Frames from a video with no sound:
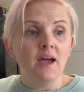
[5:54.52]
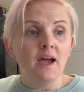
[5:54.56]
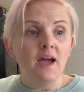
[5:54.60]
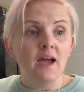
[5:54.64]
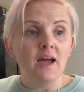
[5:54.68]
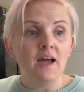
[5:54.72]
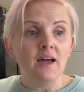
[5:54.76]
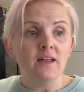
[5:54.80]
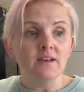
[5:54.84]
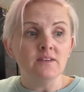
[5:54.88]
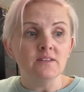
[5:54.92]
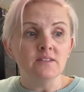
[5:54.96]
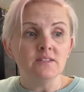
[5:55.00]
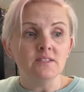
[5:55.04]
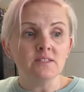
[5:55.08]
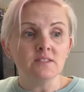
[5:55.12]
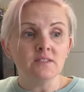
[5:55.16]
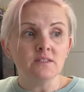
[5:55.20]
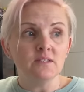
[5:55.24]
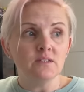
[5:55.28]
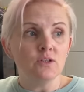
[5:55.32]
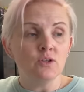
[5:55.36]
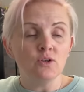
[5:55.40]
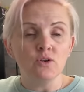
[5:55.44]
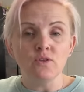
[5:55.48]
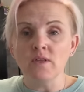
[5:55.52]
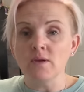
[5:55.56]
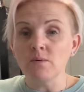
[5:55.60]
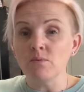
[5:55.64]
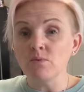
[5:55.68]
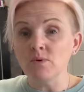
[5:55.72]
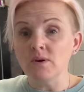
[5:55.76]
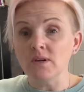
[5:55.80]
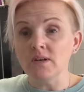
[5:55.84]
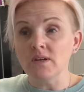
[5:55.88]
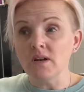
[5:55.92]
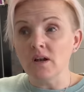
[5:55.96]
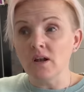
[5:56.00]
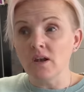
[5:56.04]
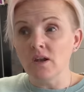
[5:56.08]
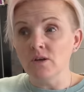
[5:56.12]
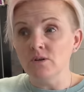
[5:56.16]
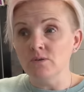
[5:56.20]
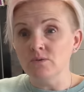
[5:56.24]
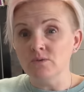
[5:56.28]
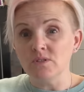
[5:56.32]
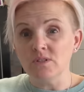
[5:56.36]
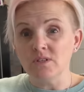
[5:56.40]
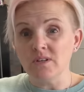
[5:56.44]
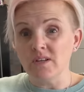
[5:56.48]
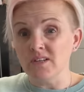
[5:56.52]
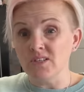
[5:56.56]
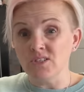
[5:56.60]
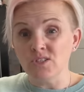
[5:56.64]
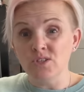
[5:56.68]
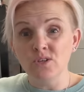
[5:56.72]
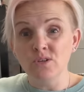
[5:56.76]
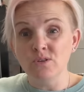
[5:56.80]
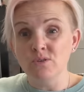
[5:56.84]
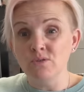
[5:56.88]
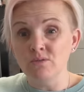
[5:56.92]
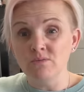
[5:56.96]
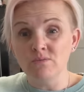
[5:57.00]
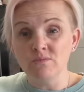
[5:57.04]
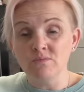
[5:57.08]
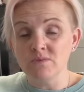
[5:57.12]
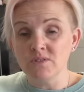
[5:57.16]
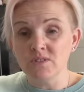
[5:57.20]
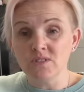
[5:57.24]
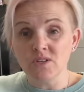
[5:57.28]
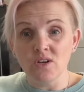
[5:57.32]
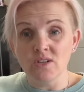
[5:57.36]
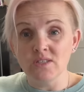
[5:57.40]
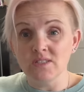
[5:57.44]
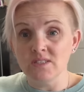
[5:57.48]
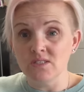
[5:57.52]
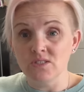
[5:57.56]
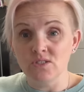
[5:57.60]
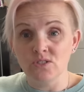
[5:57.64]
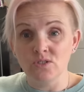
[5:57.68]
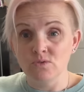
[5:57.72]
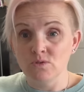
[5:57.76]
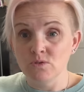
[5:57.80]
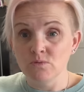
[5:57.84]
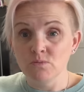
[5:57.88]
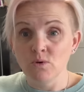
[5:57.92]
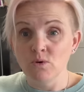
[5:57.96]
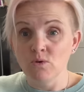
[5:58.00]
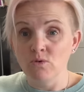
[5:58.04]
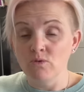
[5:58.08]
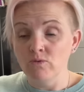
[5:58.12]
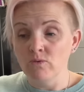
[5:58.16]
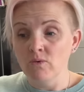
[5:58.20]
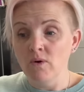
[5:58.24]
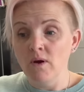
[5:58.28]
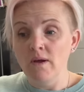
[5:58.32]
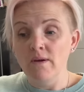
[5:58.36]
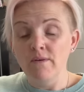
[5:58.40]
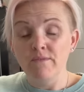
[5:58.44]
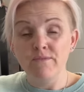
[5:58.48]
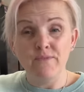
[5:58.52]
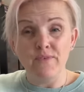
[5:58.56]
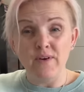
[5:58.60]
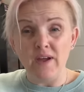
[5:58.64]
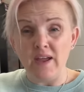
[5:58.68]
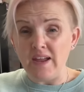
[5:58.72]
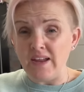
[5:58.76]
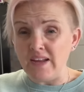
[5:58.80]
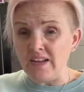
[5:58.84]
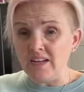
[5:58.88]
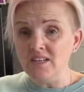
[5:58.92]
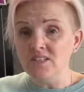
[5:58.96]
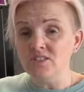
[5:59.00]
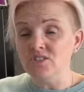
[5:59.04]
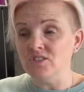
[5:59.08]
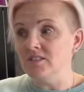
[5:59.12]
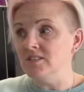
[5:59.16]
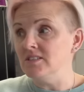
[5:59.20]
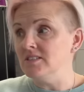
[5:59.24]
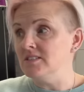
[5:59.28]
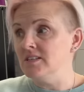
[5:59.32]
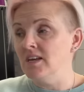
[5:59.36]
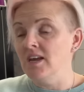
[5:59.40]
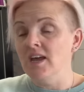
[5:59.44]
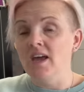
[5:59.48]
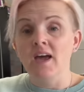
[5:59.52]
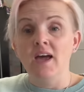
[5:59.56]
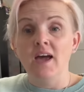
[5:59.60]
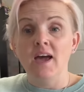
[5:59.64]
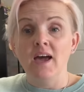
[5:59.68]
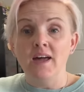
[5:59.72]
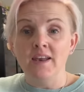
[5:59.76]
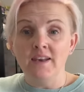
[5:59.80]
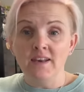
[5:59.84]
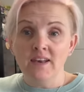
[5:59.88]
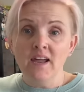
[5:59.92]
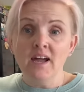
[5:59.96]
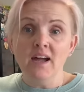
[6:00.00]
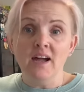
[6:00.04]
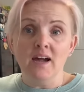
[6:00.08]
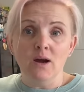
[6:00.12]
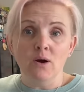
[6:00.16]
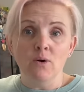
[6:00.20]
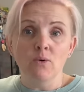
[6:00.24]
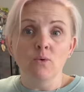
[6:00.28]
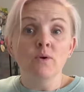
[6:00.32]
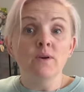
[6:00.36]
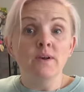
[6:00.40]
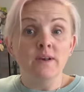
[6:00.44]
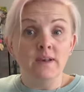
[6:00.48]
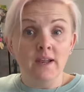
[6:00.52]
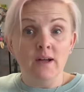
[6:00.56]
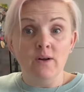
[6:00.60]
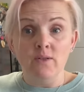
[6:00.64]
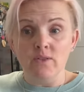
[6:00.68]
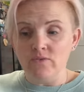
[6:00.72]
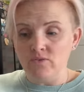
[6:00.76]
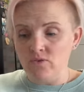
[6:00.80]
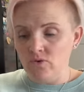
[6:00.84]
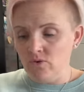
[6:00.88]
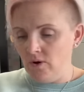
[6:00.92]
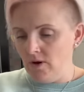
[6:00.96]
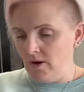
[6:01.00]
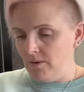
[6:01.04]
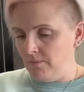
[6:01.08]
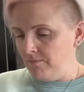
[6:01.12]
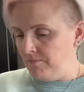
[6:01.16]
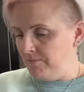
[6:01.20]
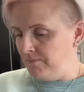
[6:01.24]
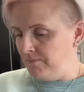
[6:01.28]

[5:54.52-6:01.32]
And, you know, they were in clothes like 2 sizes too small for ages. And now they've caught up.